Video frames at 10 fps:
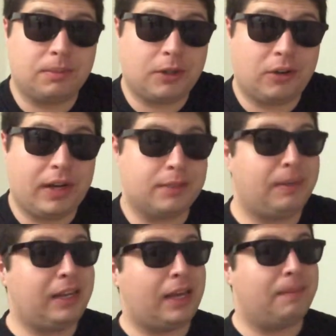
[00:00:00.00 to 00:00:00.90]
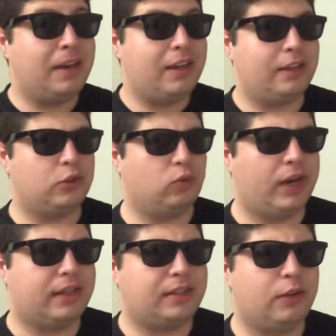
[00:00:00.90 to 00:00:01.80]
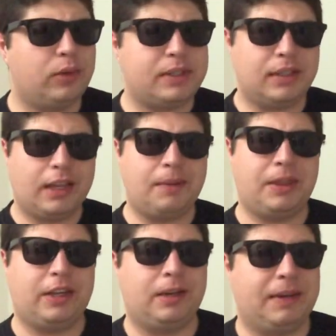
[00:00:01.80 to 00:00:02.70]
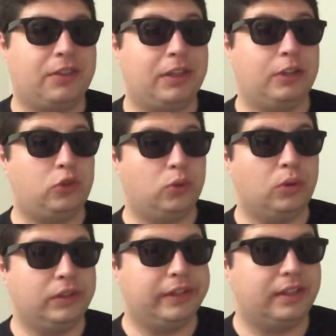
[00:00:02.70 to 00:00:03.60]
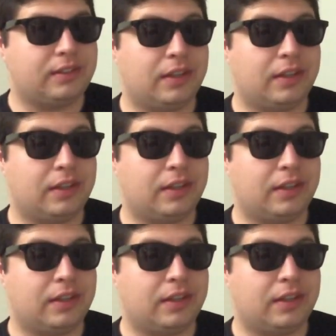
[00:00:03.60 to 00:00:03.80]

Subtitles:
Kohais? My name is Rex, and recently I've been thinking about the dual disc.